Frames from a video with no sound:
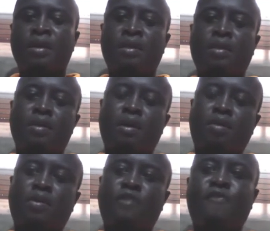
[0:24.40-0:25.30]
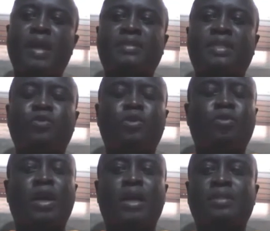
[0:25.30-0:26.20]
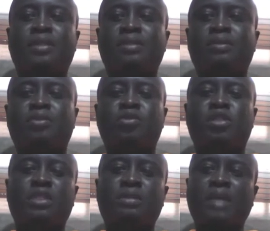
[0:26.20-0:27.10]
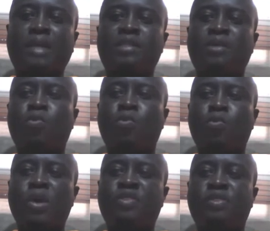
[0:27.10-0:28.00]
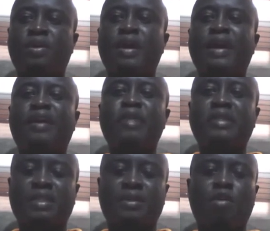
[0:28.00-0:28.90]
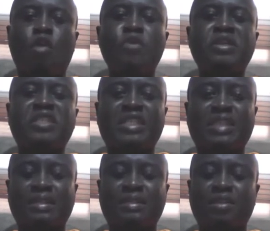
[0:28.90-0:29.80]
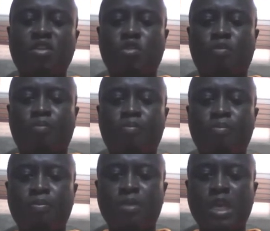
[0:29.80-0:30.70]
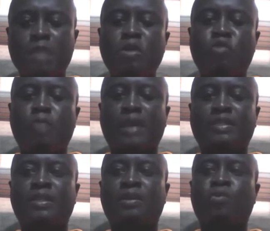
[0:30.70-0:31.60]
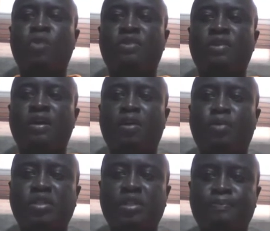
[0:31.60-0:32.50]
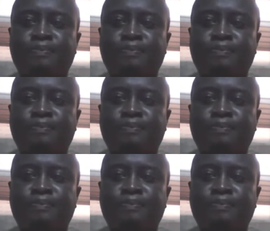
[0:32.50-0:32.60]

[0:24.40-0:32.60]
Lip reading: Now, the first thing we'll look at is to start with a greeting. Always start your email marketing with a greeting.